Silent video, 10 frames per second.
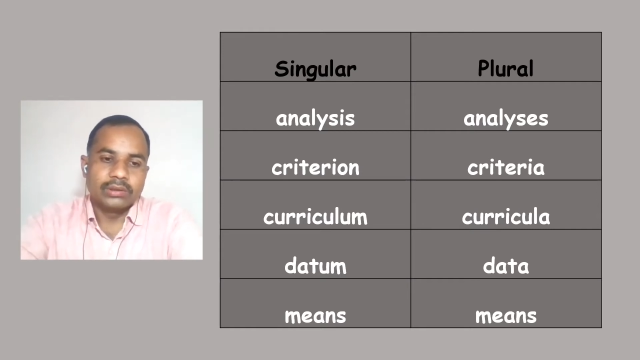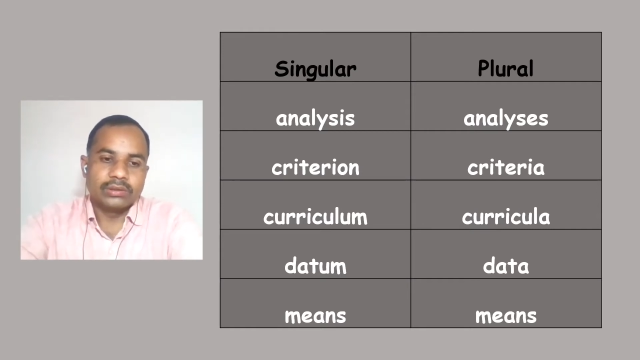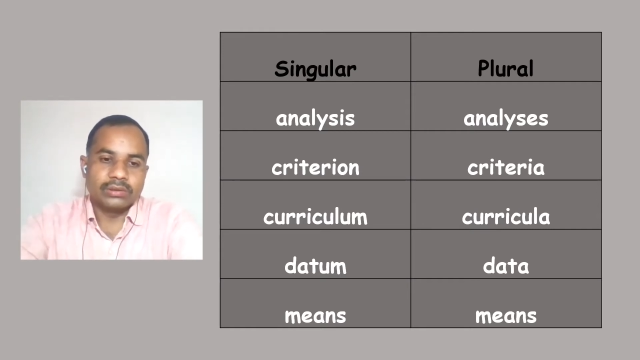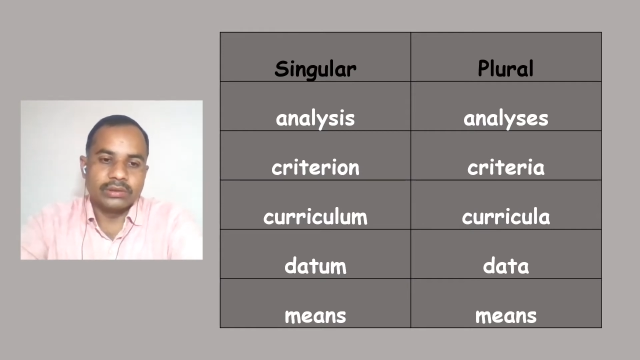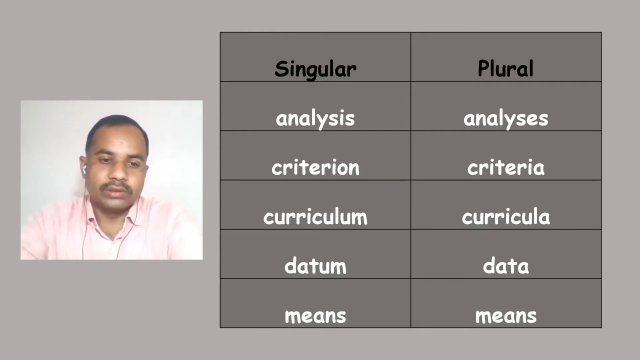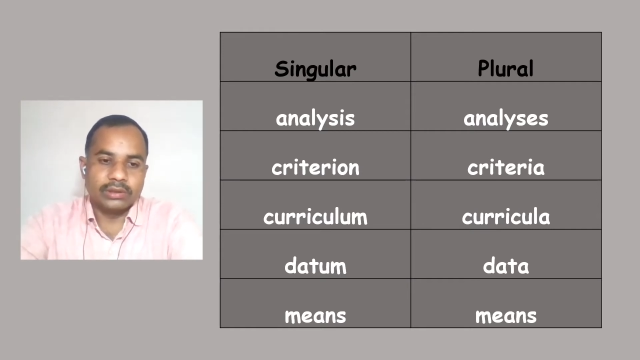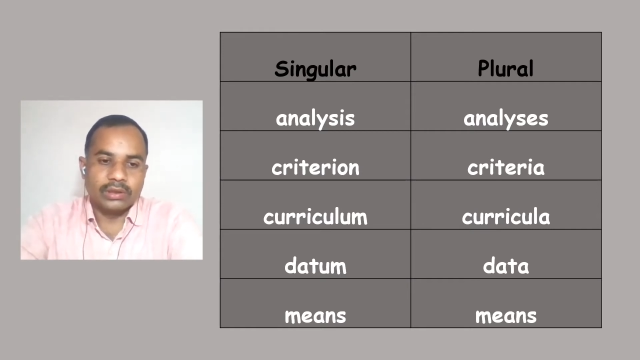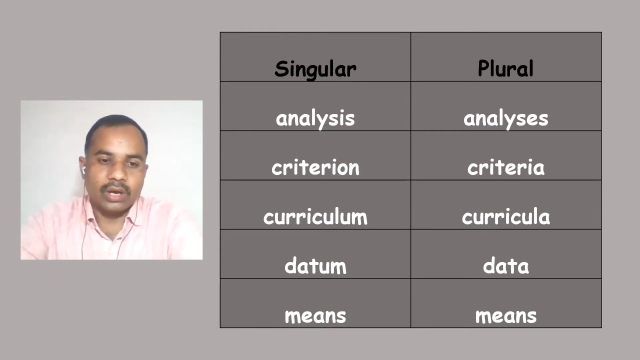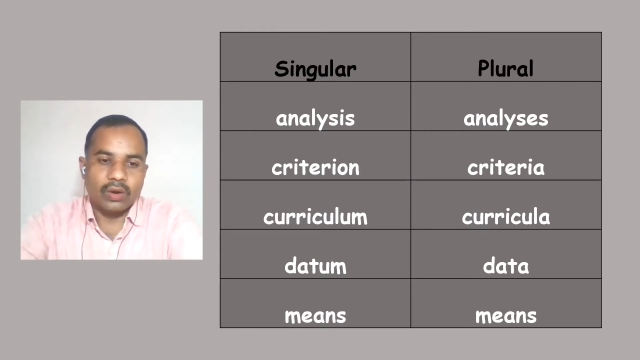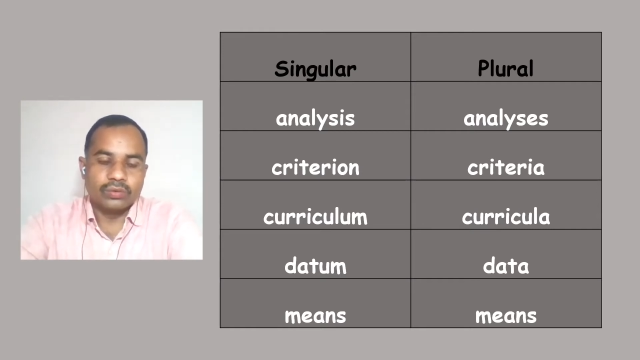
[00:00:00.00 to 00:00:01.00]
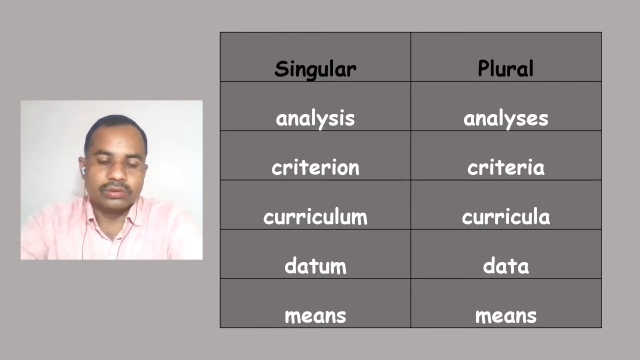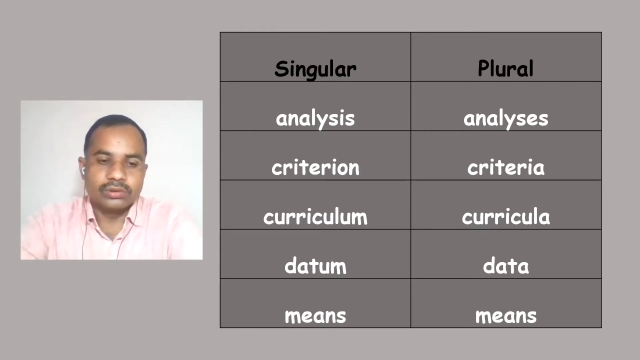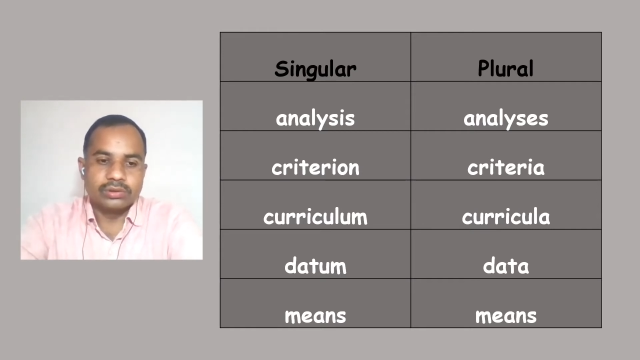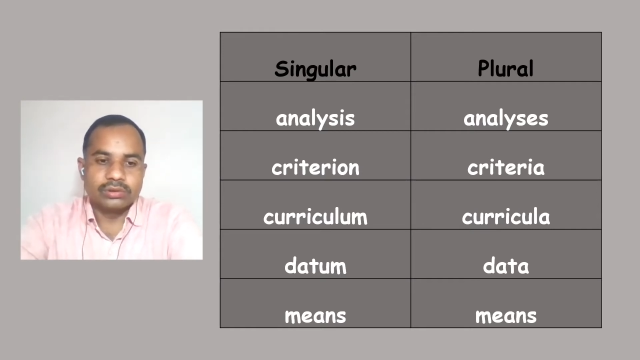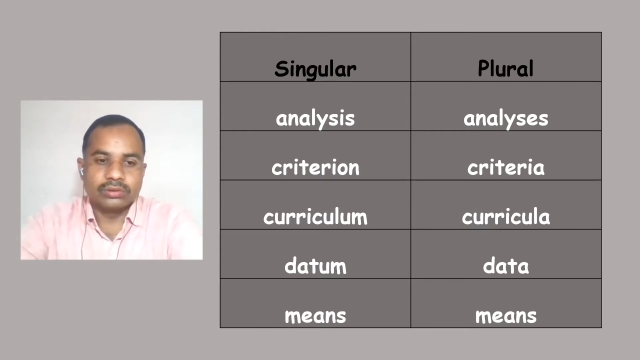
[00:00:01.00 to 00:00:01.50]
so it's a noun,
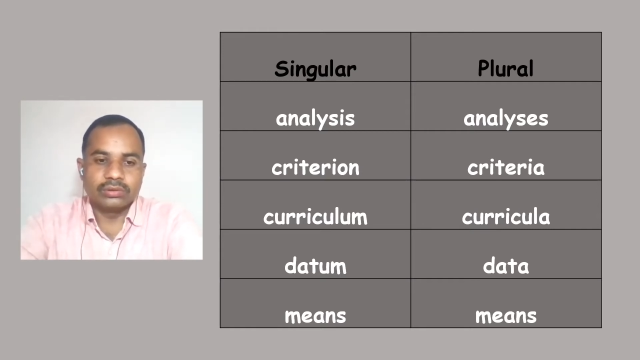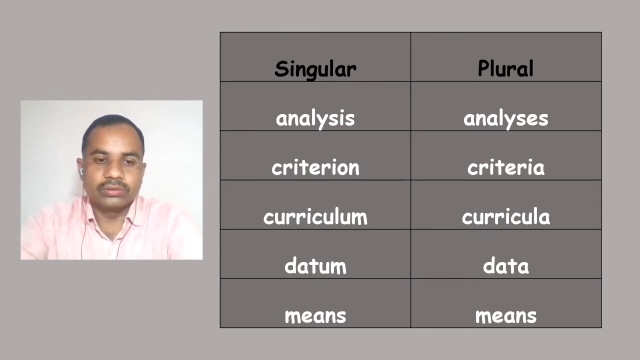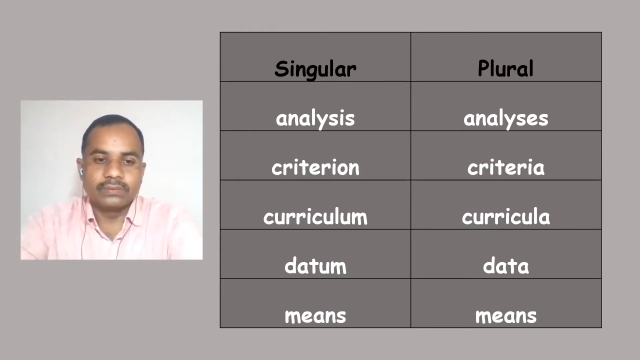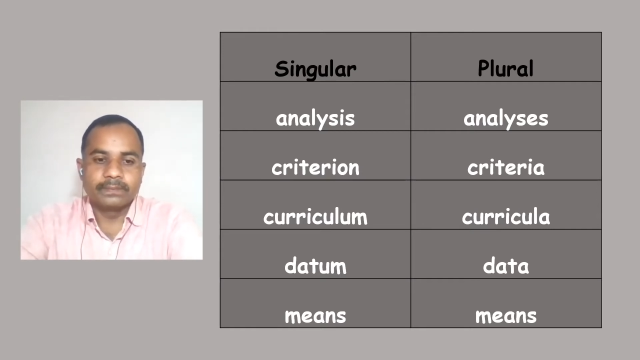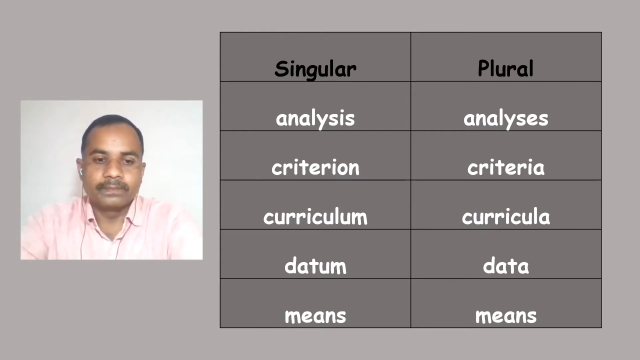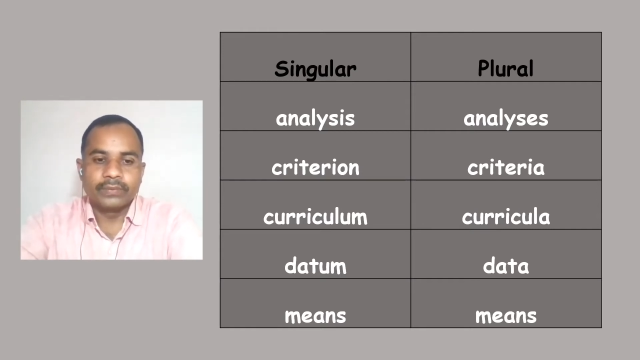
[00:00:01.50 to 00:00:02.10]
so